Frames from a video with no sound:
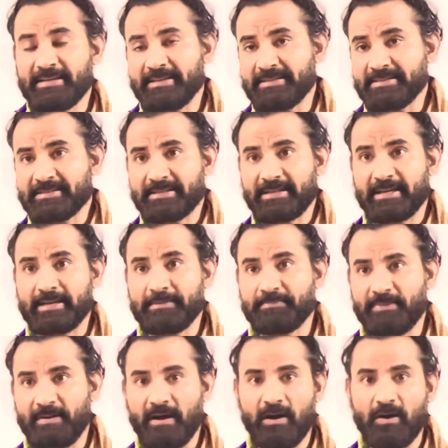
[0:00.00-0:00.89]
I
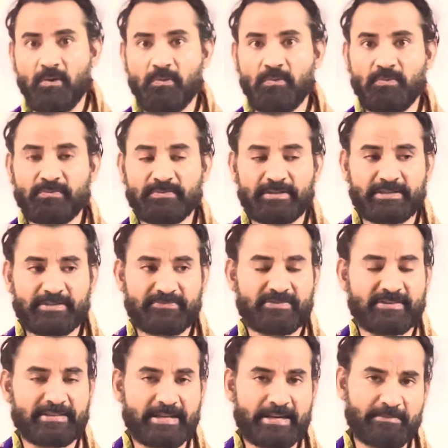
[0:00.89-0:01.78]
describe how the
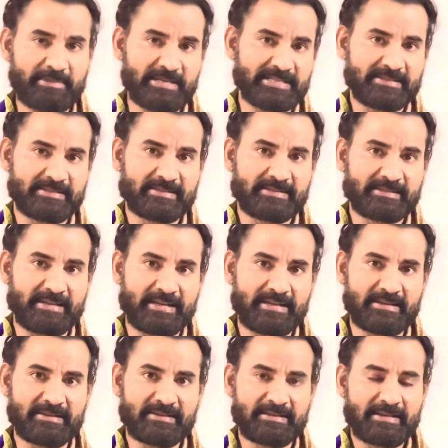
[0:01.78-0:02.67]
different ailments
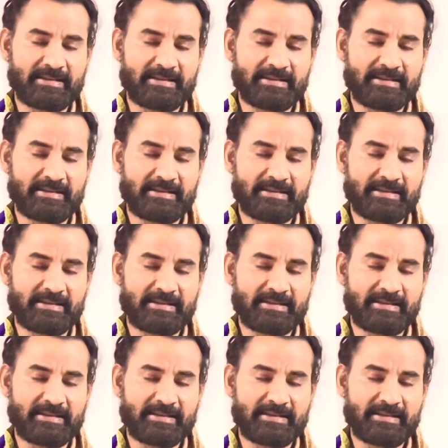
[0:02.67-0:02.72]
can